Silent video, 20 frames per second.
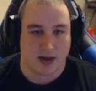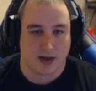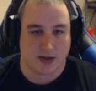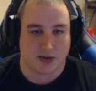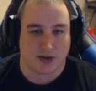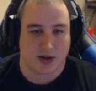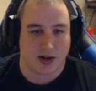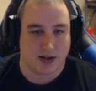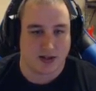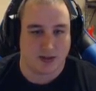
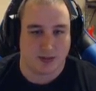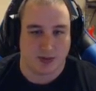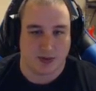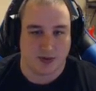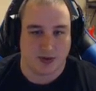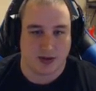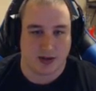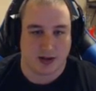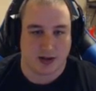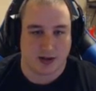
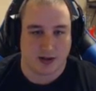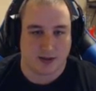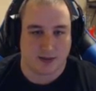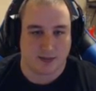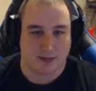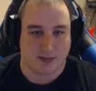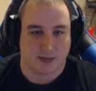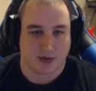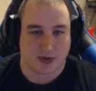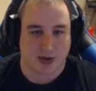
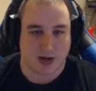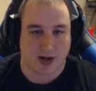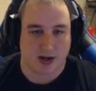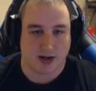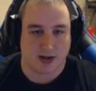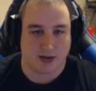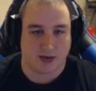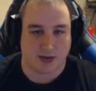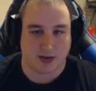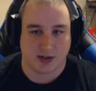
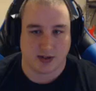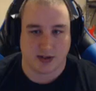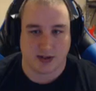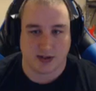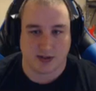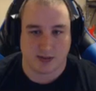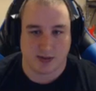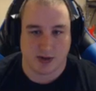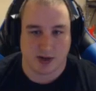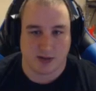Try Tree
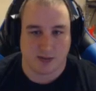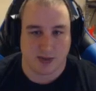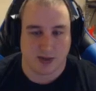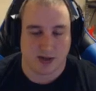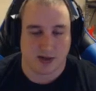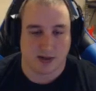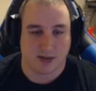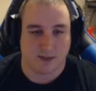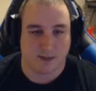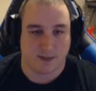Spirit
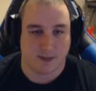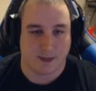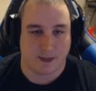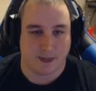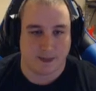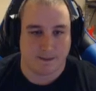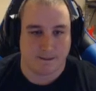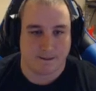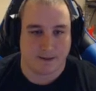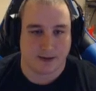Belt.
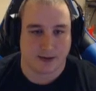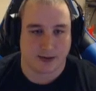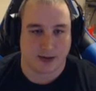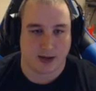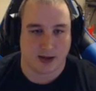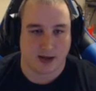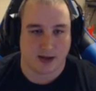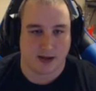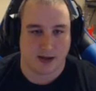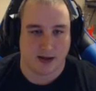
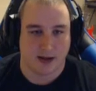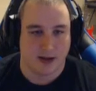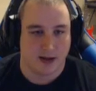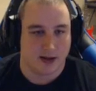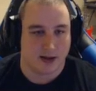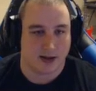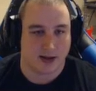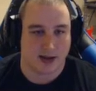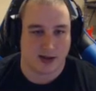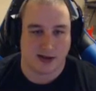Okay.
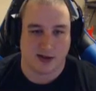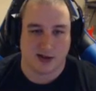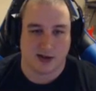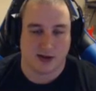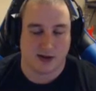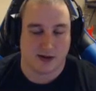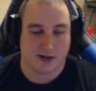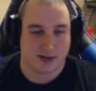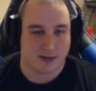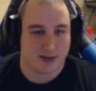Again, you can
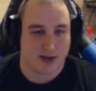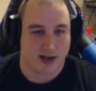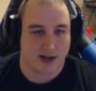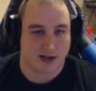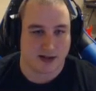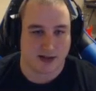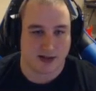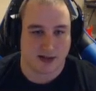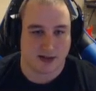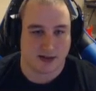go with the
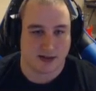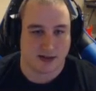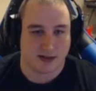Bassi.